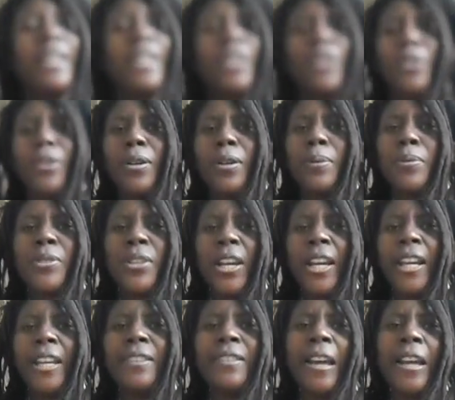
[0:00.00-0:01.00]
You know what I'm
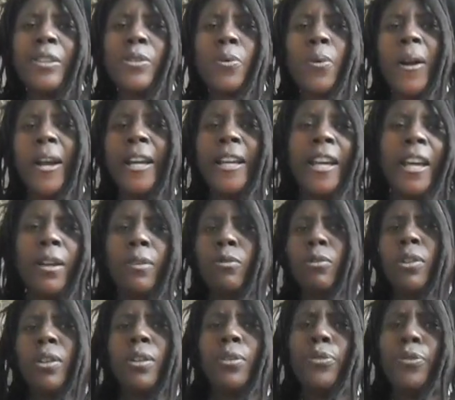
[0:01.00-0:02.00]
saying? That's why I can't
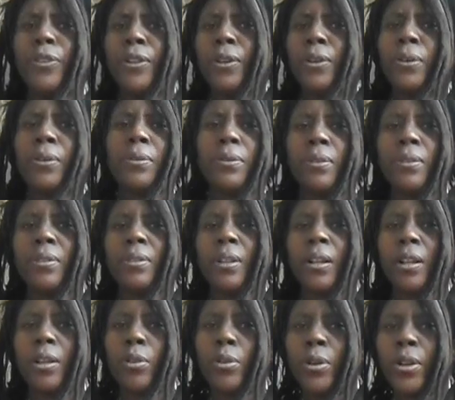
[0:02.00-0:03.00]
really feel
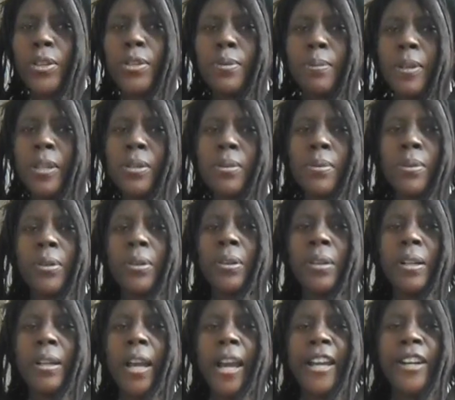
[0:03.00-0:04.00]
Christmas
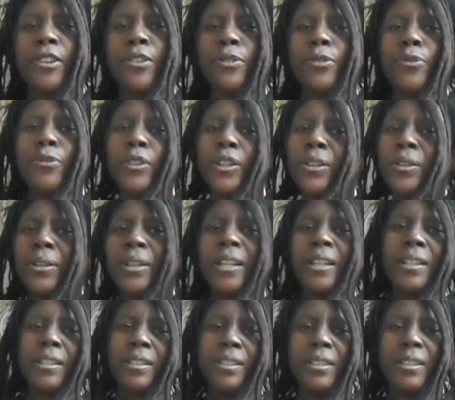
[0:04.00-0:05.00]
really. I don't feel
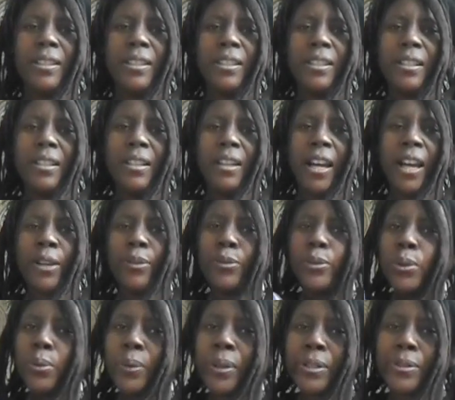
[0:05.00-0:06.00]
it. I
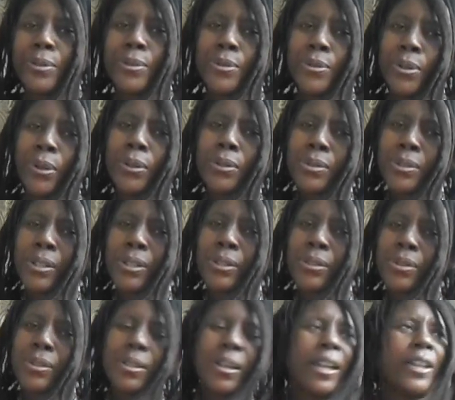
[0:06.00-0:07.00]
feel winter
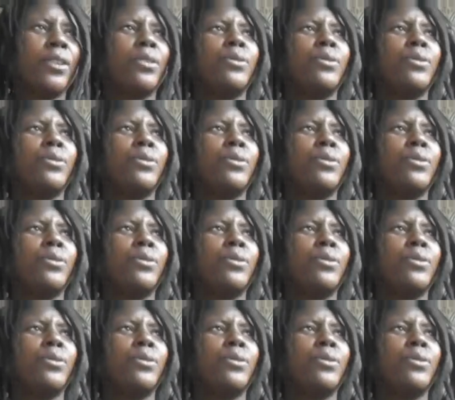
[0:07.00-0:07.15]
solstice. I